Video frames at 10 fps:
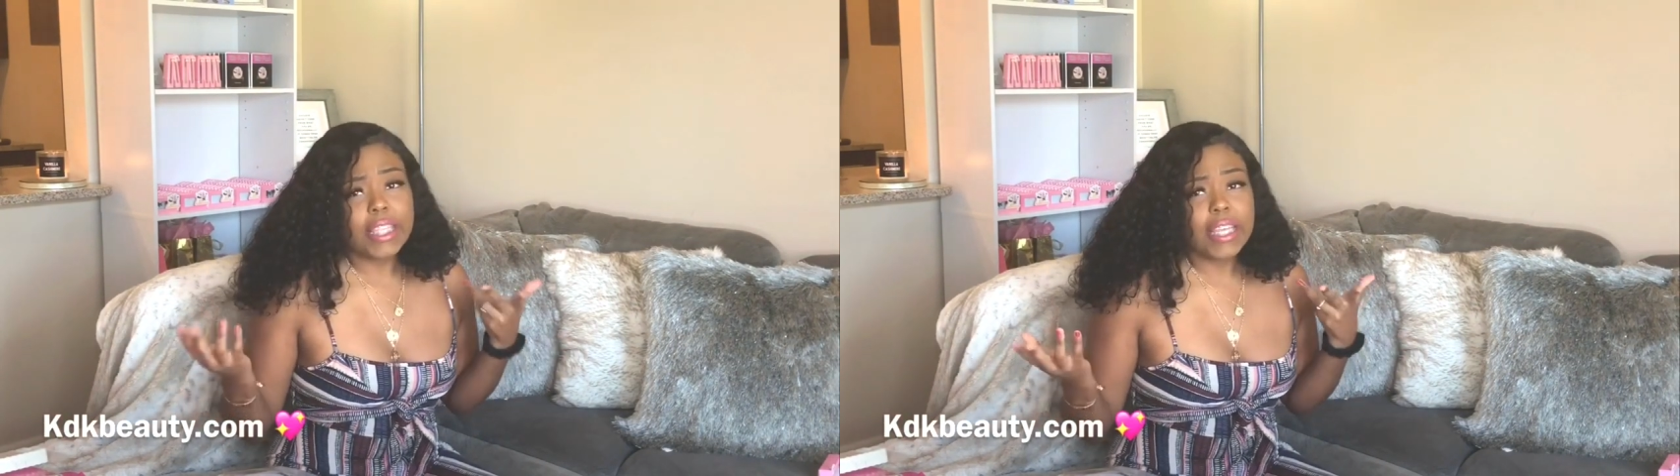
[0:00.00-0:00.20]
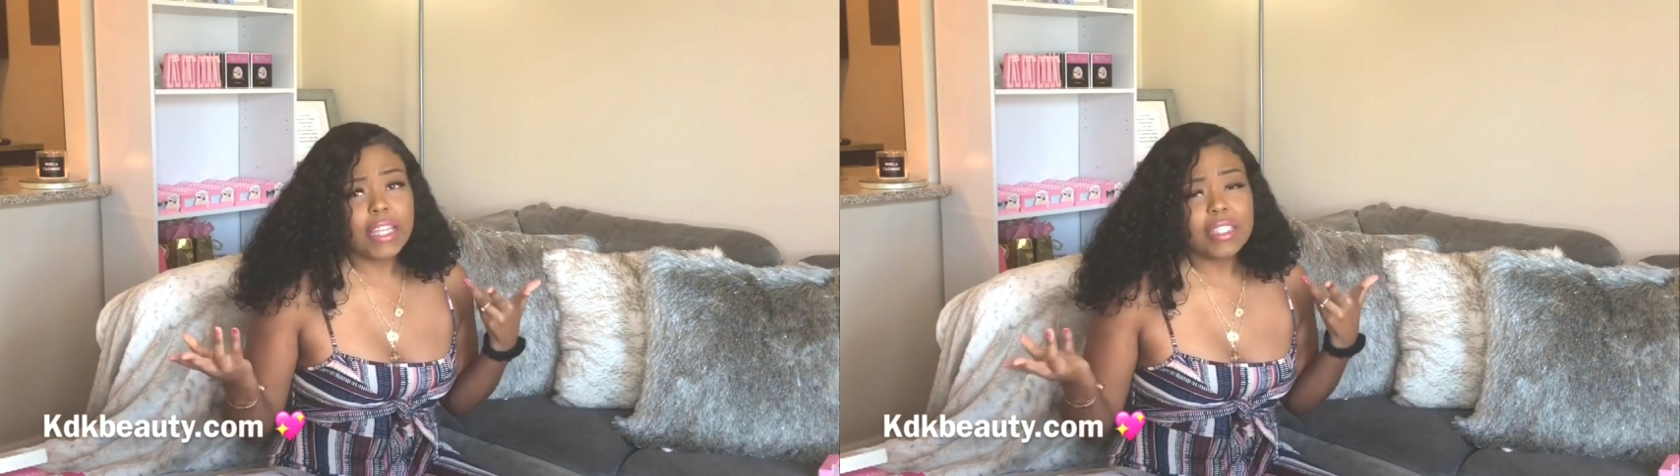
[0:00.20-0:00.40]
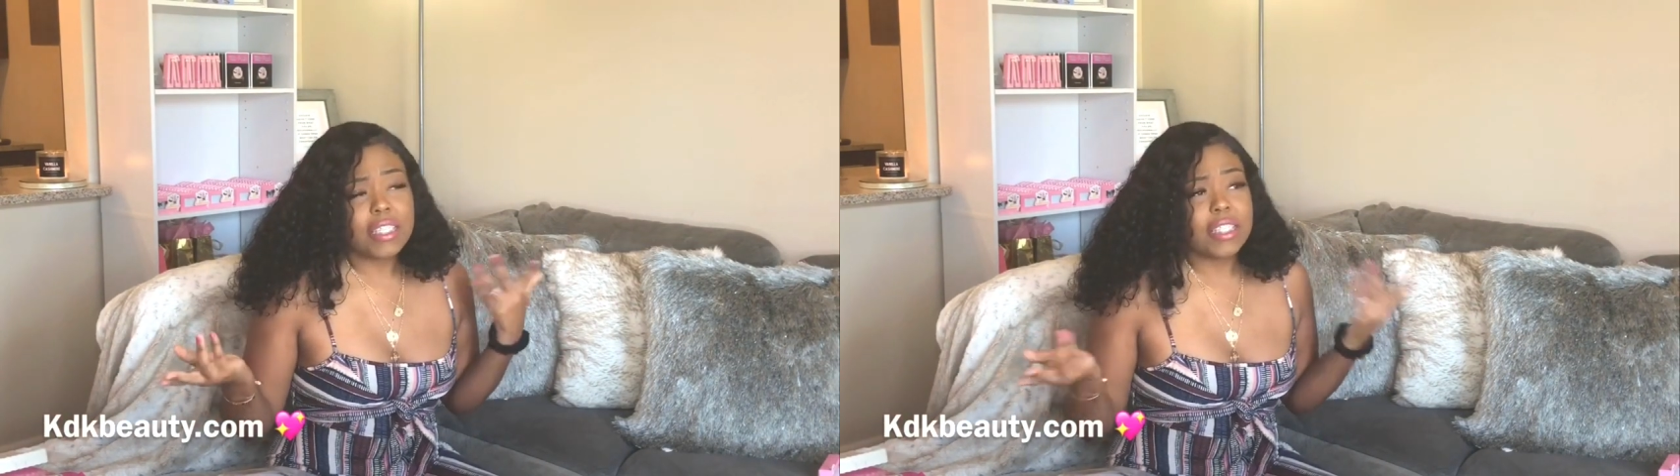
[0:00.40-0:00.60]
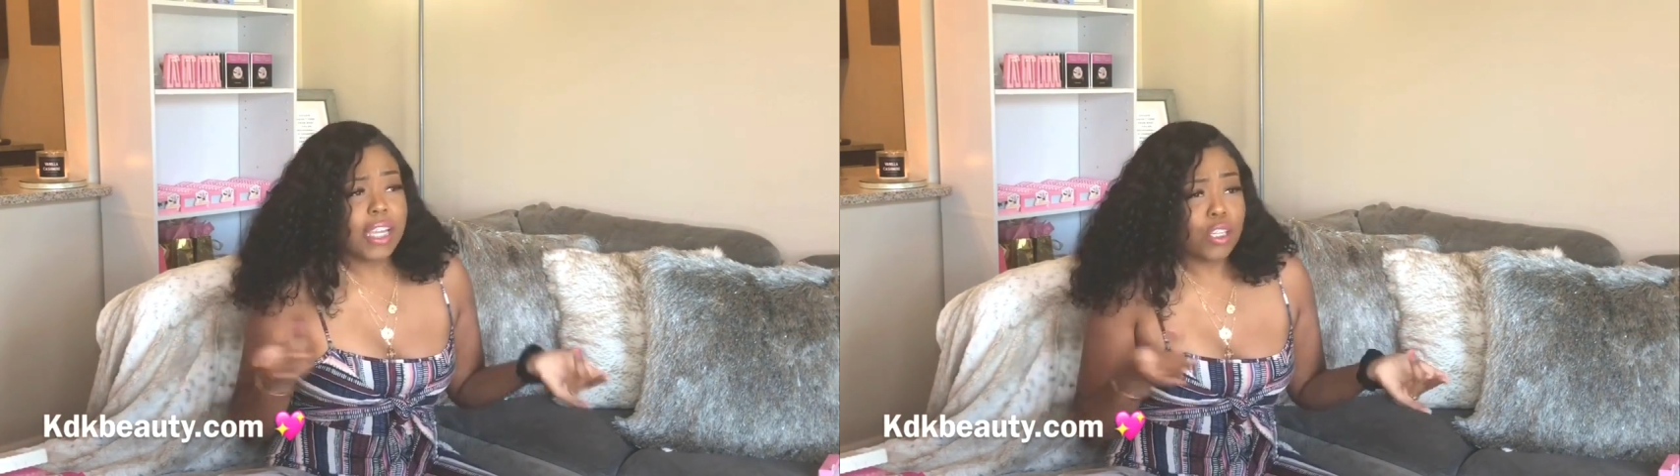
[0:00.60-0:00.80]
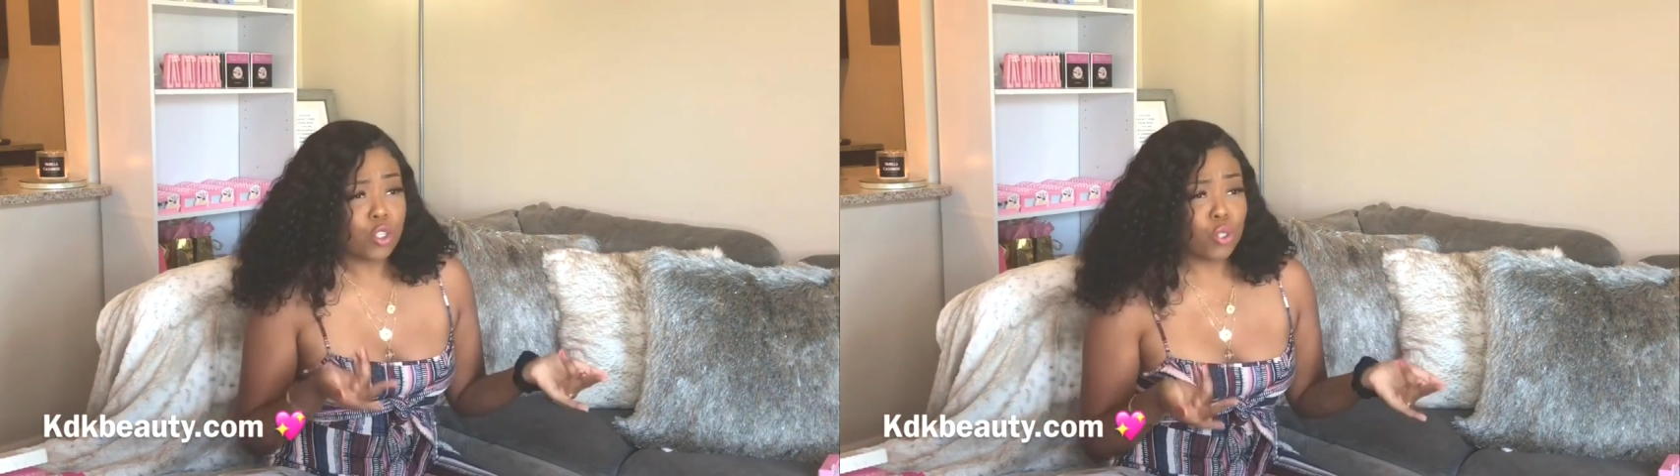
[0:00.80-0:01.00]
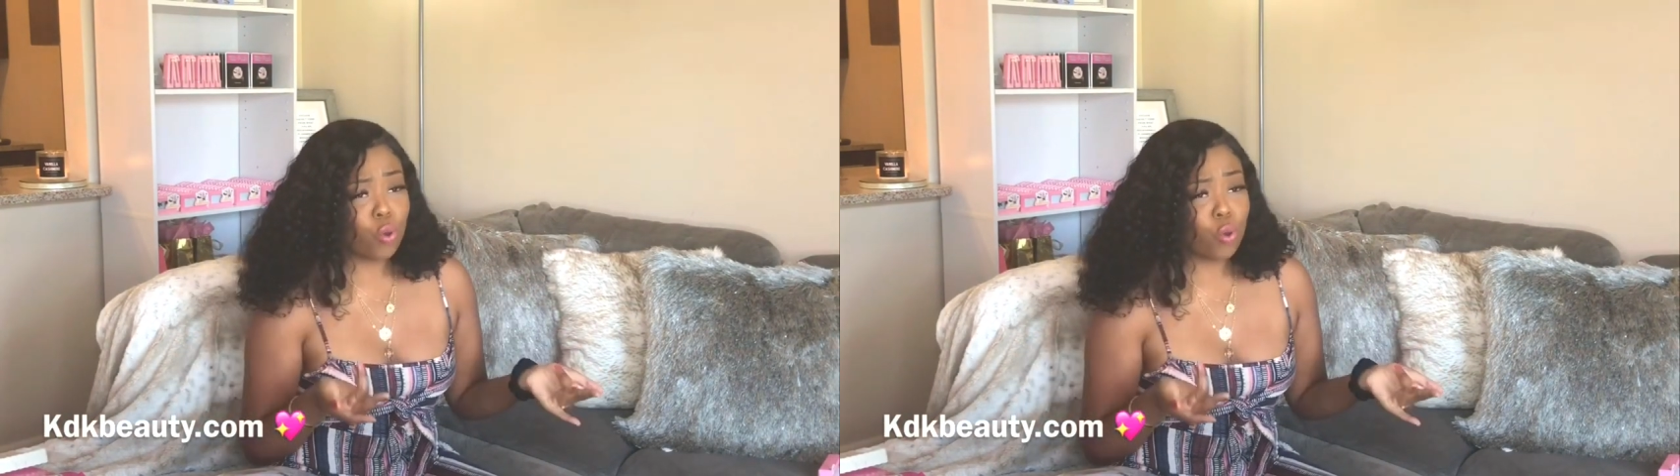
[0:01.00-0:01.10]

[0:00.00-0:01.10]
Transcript: thing to take to